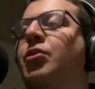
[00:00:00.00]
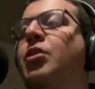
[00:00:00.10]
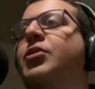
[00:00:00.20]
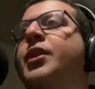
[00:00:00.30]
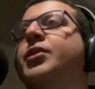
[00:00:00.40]

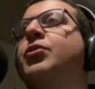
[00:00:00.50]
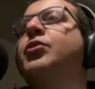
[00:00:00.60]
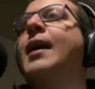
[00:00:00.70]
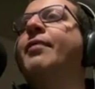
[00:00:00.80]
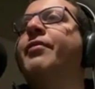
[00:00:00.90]
oxide or the
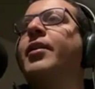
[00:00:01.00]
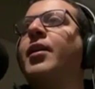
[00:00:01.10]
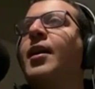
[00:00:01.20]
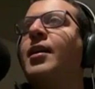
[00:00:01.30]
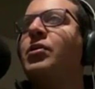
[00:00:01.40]
laughing
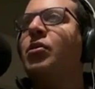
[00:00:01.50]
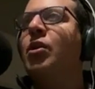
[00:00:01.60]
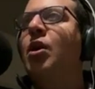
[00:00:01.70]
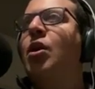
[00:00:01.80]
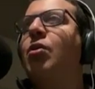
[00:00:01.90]
gas
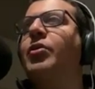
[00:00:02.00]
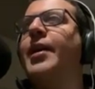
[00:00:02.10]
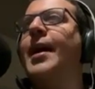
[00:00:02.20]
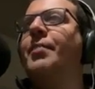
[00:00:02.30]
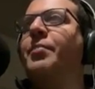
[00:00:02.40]
or
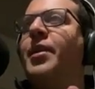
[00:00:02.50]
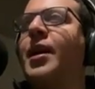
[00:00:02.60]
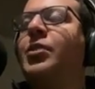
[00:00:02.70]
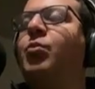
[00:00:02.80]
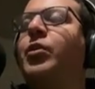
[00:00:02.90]
the happy
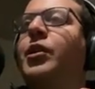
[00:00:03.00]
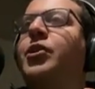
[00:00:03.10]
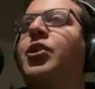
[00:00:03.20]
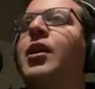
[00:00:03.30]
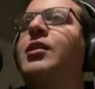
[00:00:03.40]
gas, where the
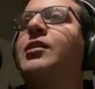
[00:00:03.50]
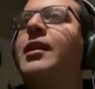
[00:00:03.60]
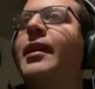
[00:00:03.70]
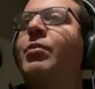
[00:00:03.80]
child sleep.